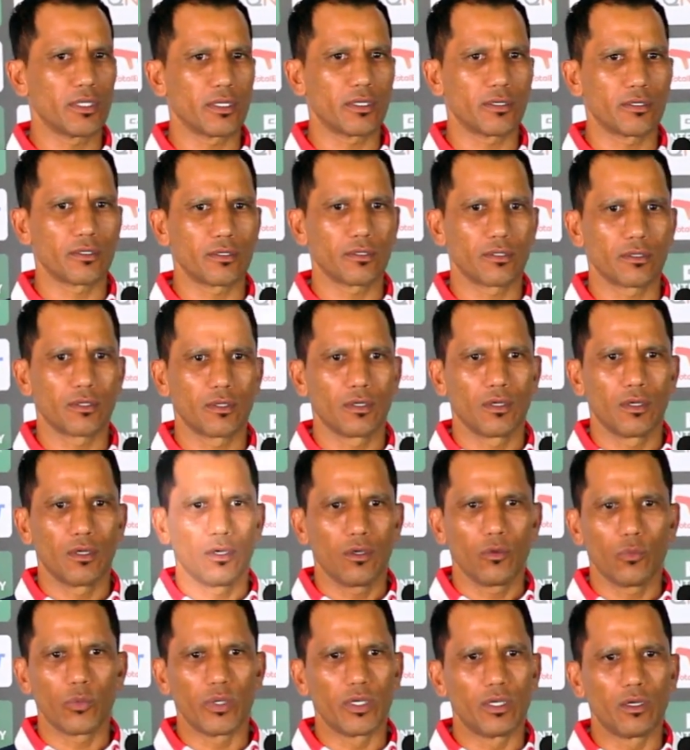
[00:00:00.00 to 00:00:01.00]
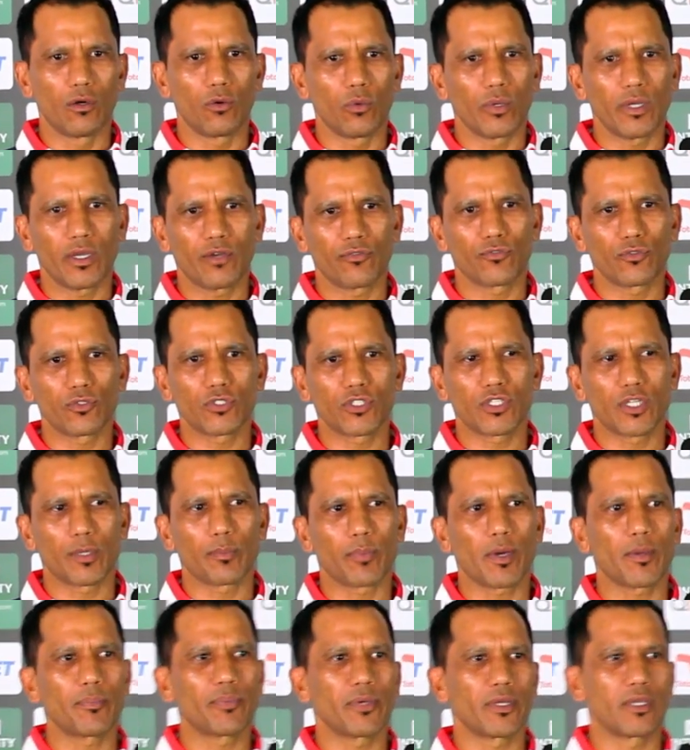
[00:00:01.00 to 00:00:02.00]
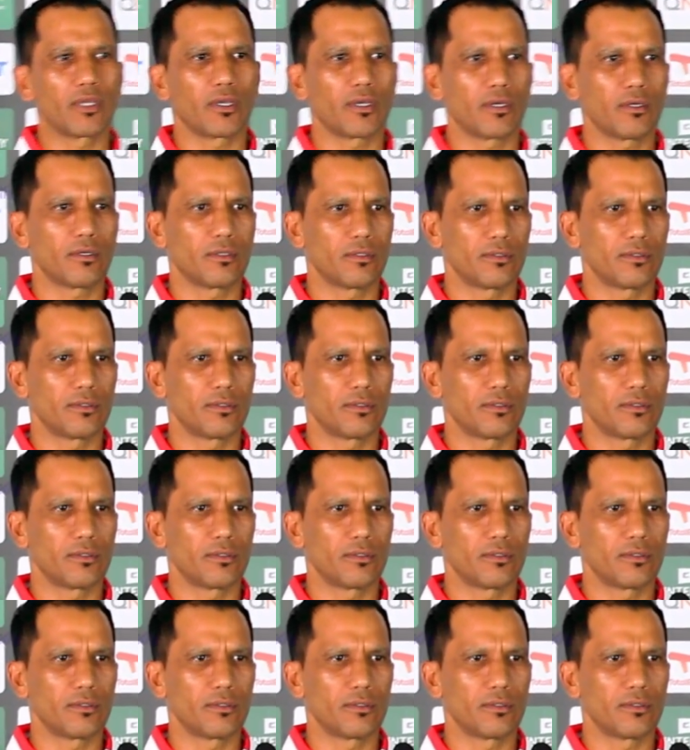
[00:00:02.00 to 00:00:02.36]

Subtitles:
and we know we have to step up a gear,